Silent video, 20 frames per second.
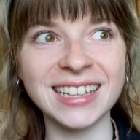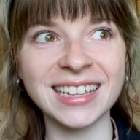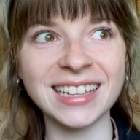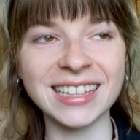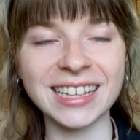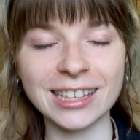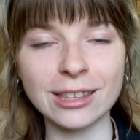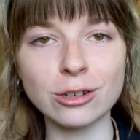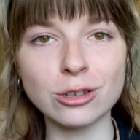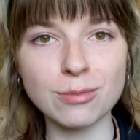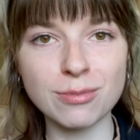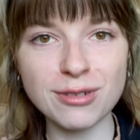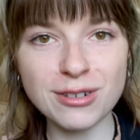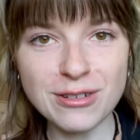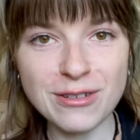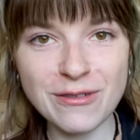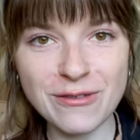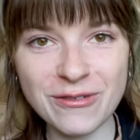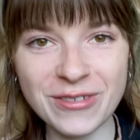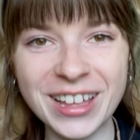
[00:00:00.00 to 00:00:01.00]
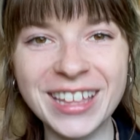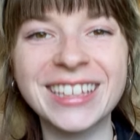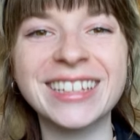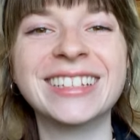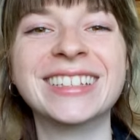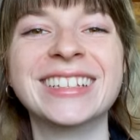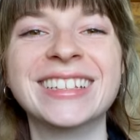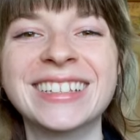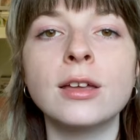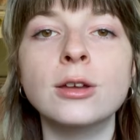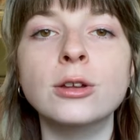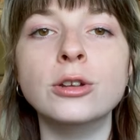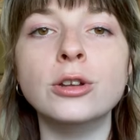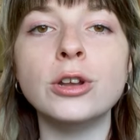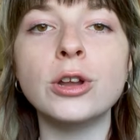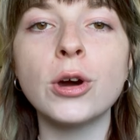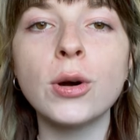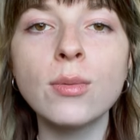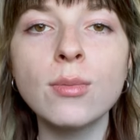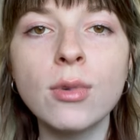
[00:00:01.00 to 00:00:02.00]
Like, there's proof.
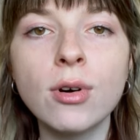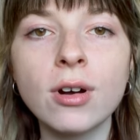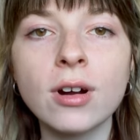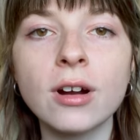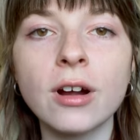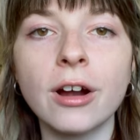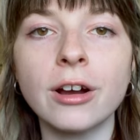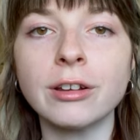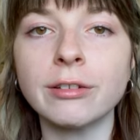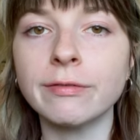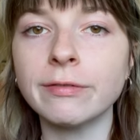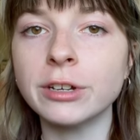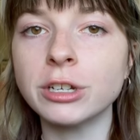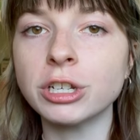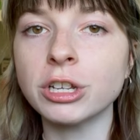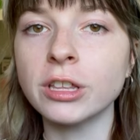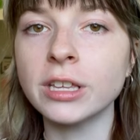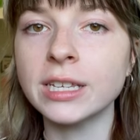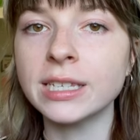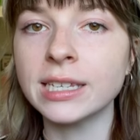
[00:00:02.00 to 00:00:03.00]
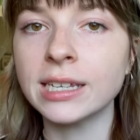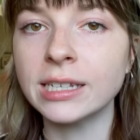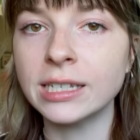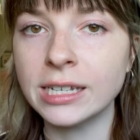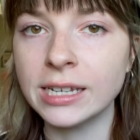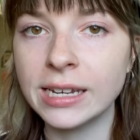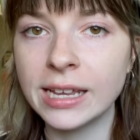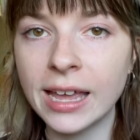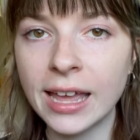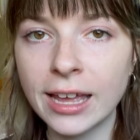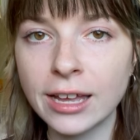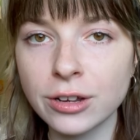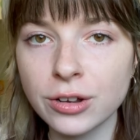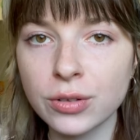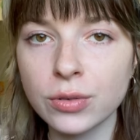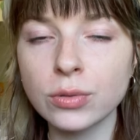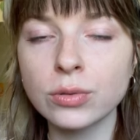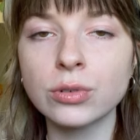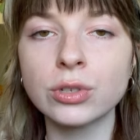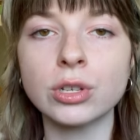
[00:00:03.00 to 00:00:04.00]
No more artificially scented
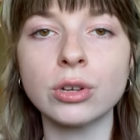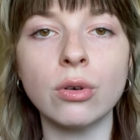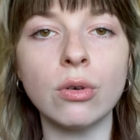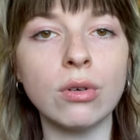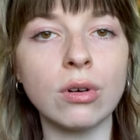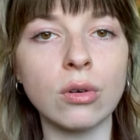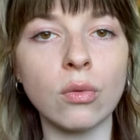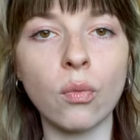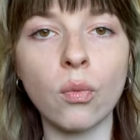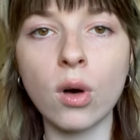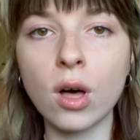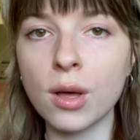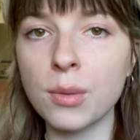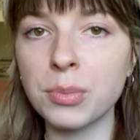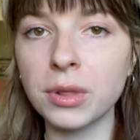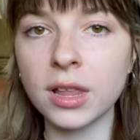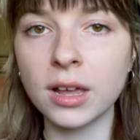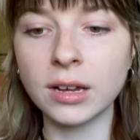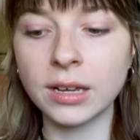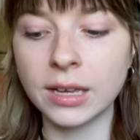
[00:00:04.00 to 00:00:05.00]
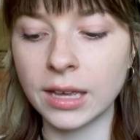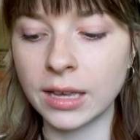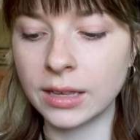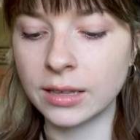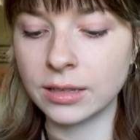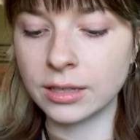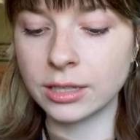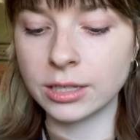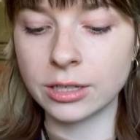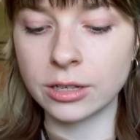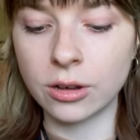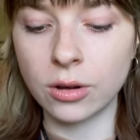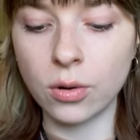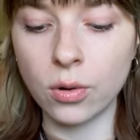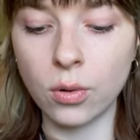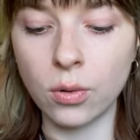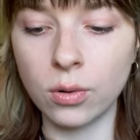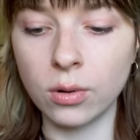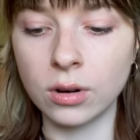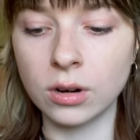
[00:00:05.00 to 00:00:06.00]
candles or wall plug-ins
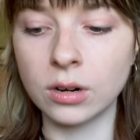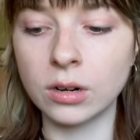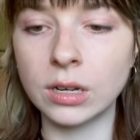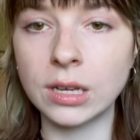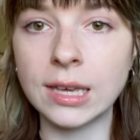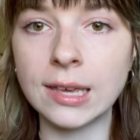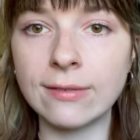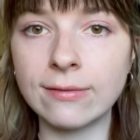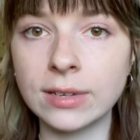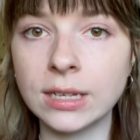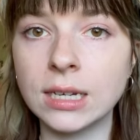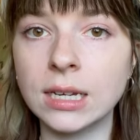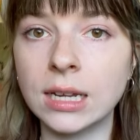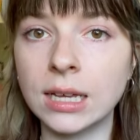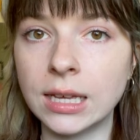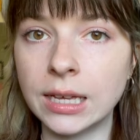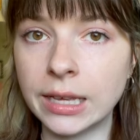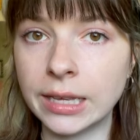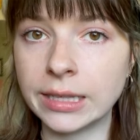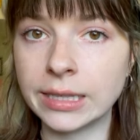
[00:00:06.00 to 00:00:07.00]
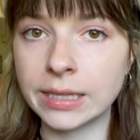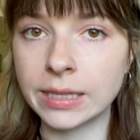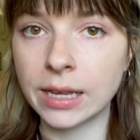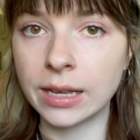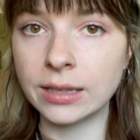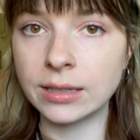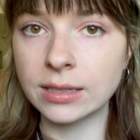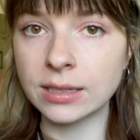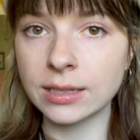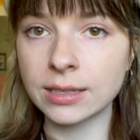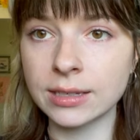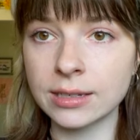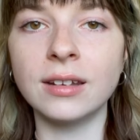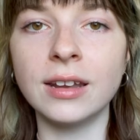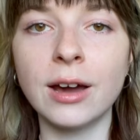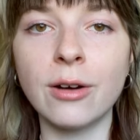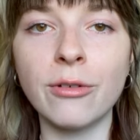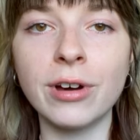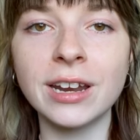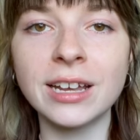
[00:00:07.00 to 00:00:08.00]
or even incense.
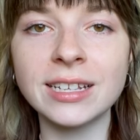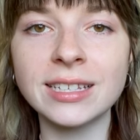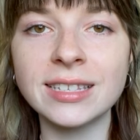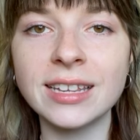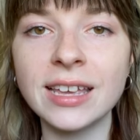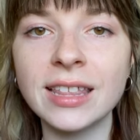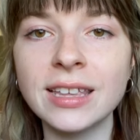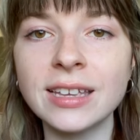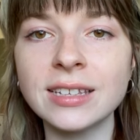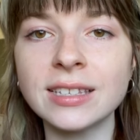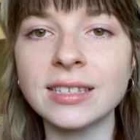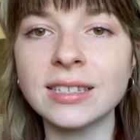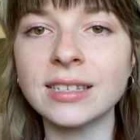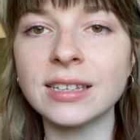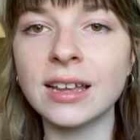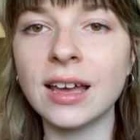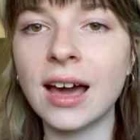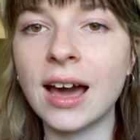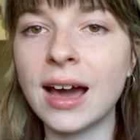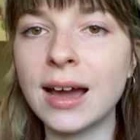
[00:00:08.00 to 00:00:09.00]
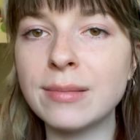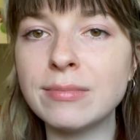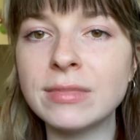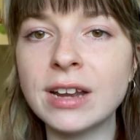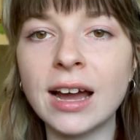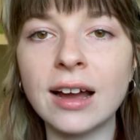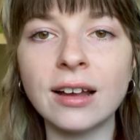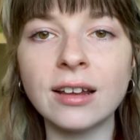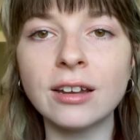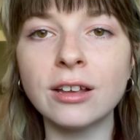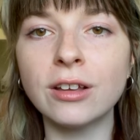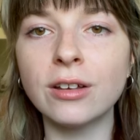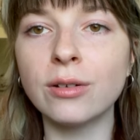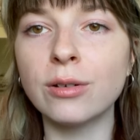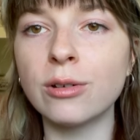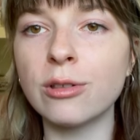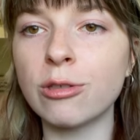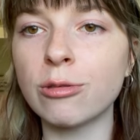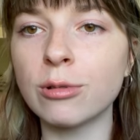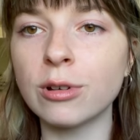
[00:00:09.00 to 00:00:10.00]
Now, when I say this, I'm not gonna
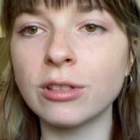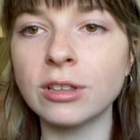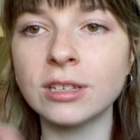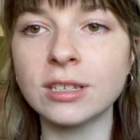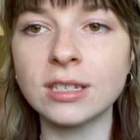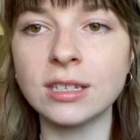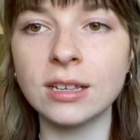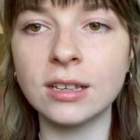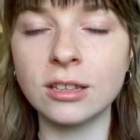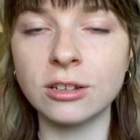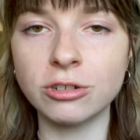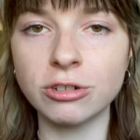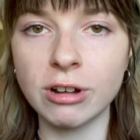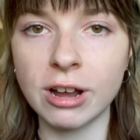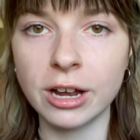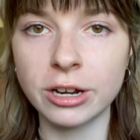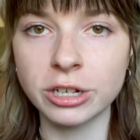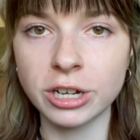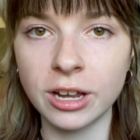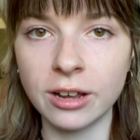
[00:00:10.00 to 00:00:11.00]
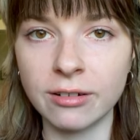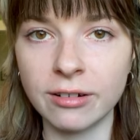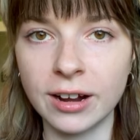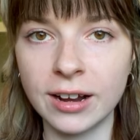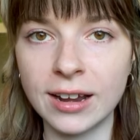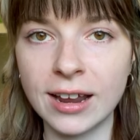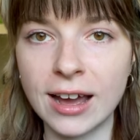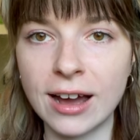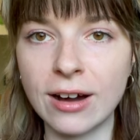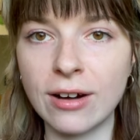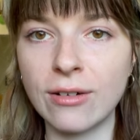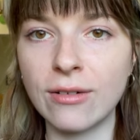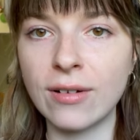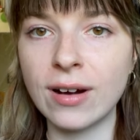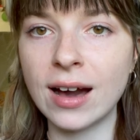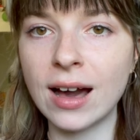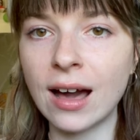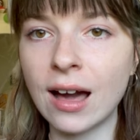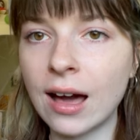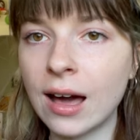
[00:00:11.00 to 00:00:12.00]
go throw this in the trash can right now.
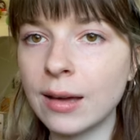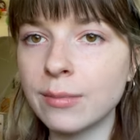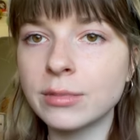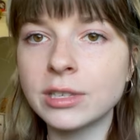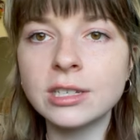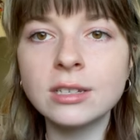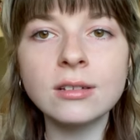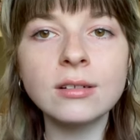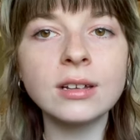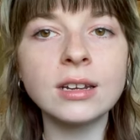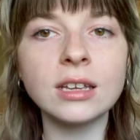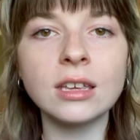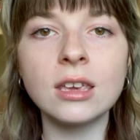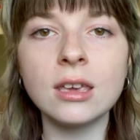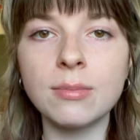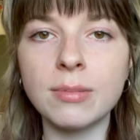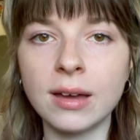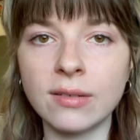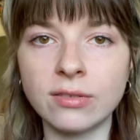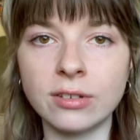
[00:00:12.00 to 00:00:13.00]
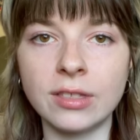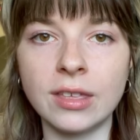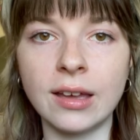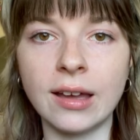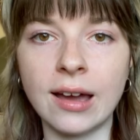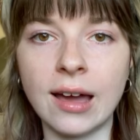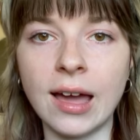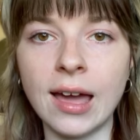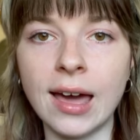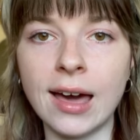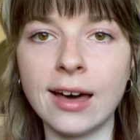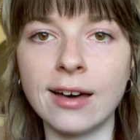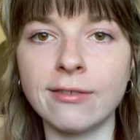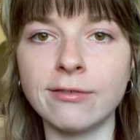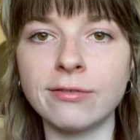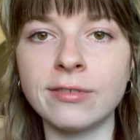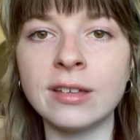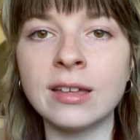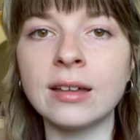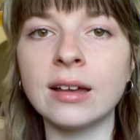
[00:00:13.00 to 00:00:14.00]
I'm still gonna keep everything I have.
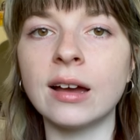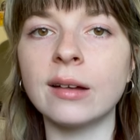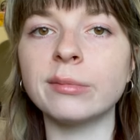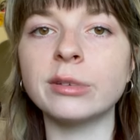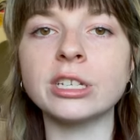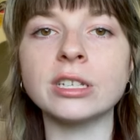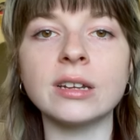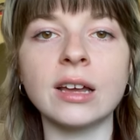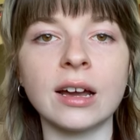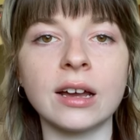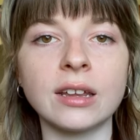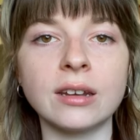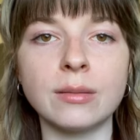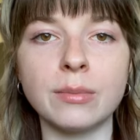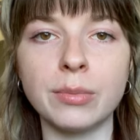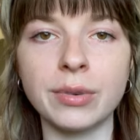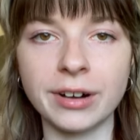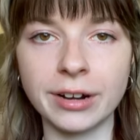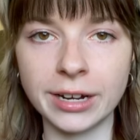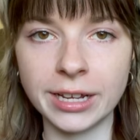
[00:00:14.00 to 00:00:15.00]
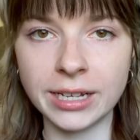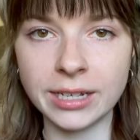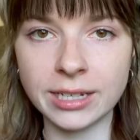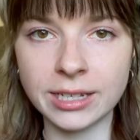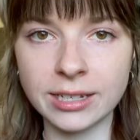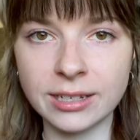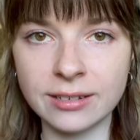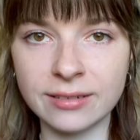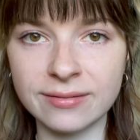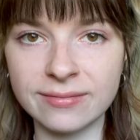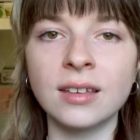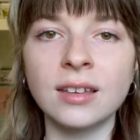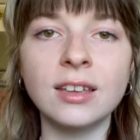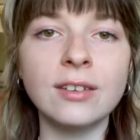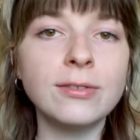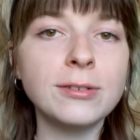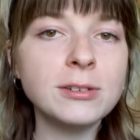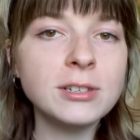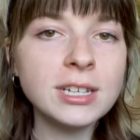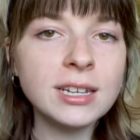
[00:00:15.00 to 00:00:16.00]
I'm just not gonna burn it.
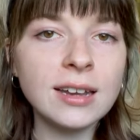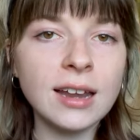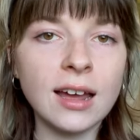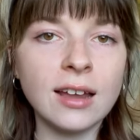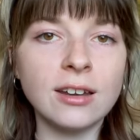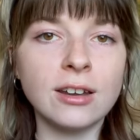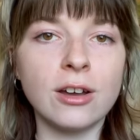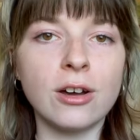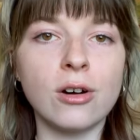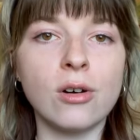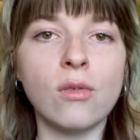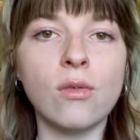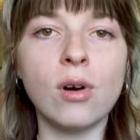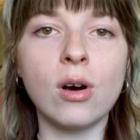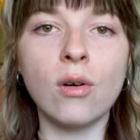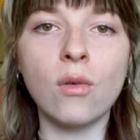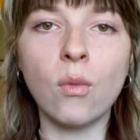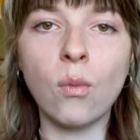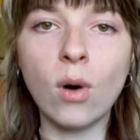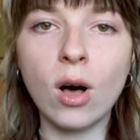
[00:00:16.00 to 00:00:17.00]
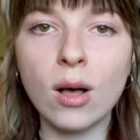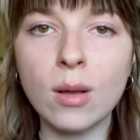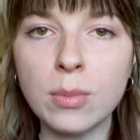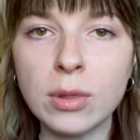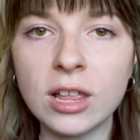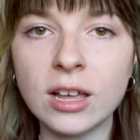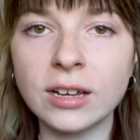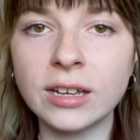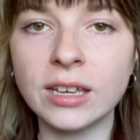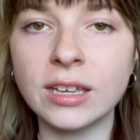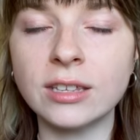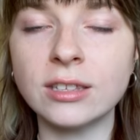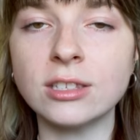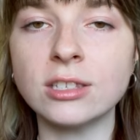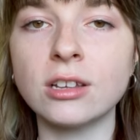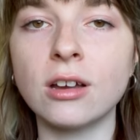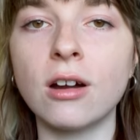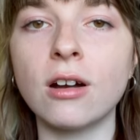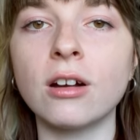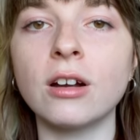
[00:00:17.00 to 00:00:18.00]
If you did not know, wall
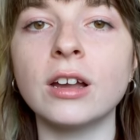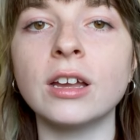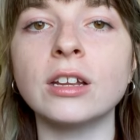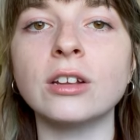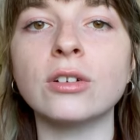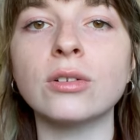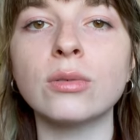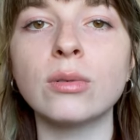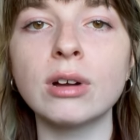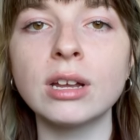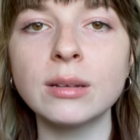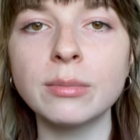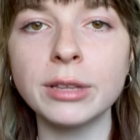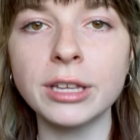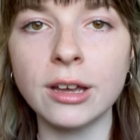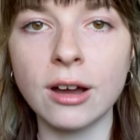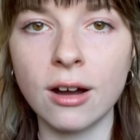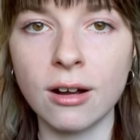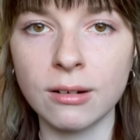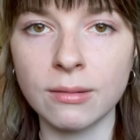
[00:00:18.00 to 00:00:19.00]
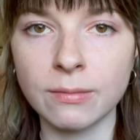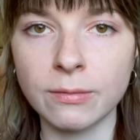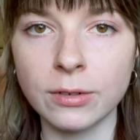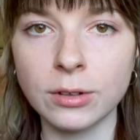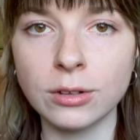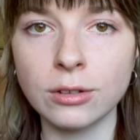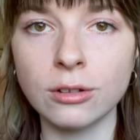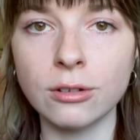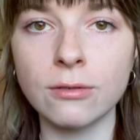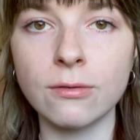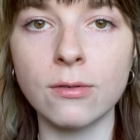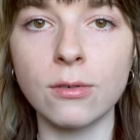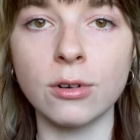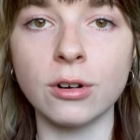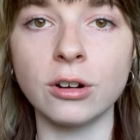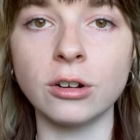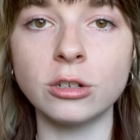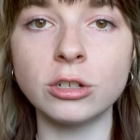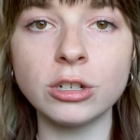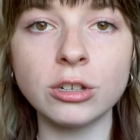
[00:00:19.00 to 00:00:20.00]
plug-ins are incredibly harmful
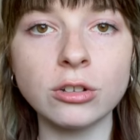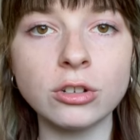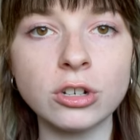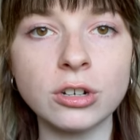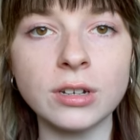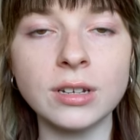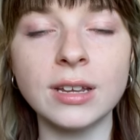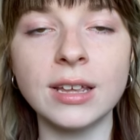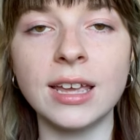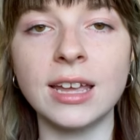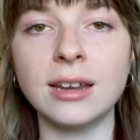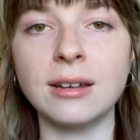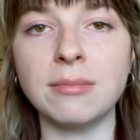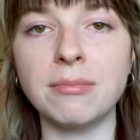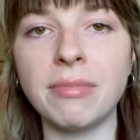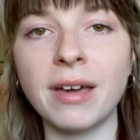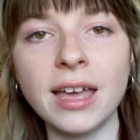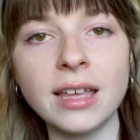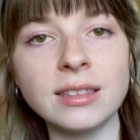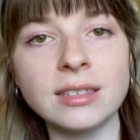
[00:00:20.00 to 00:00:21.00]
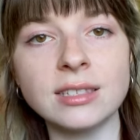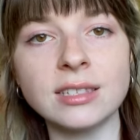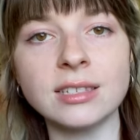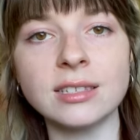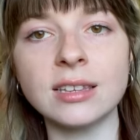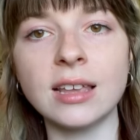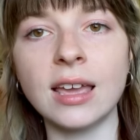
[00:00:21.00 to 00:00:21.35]
for children and pets